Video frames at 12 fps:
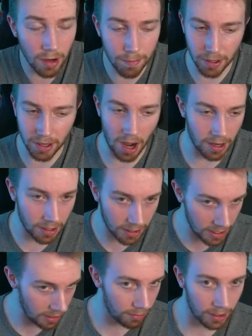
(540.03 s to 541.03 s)
but not
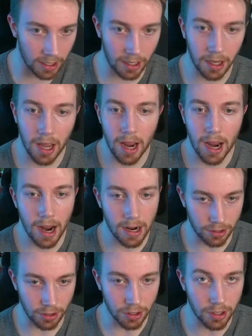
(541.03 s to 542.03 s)
nearly as
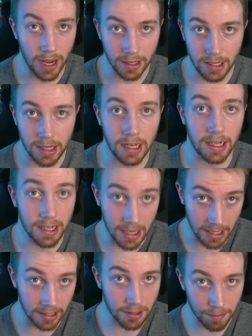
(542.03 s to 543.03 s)
good as he
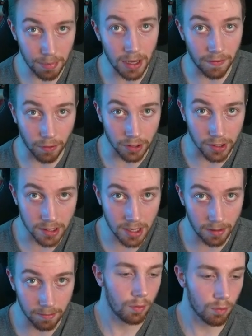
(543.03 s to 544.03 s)
needs to be for this
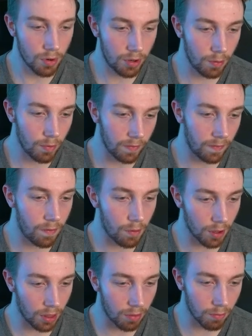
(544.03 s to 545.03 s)
team. Rooney went
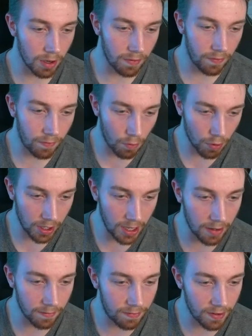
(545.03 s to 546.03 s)
43, 40,
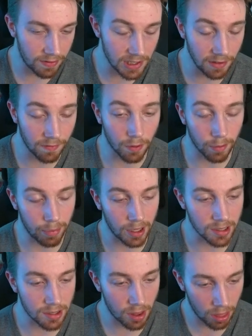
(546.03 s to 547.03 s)
and 15 for
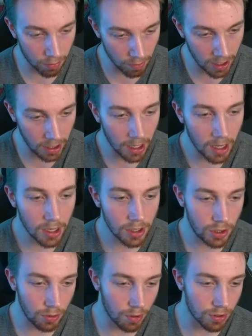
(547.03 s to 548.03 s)
+3,
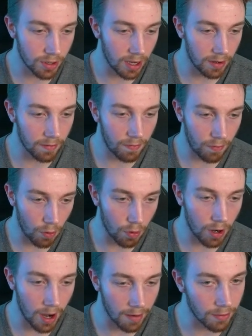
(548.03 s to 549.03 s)

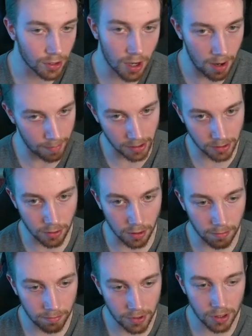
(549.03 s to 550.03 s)
204 average combat score.
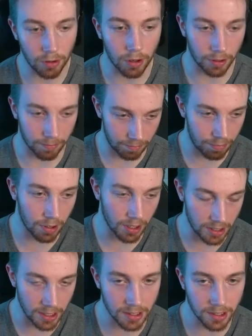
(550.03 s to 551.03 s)
So a pretty
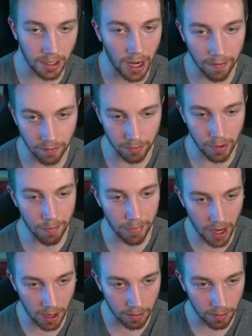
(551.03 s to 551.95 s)
decent game from him there.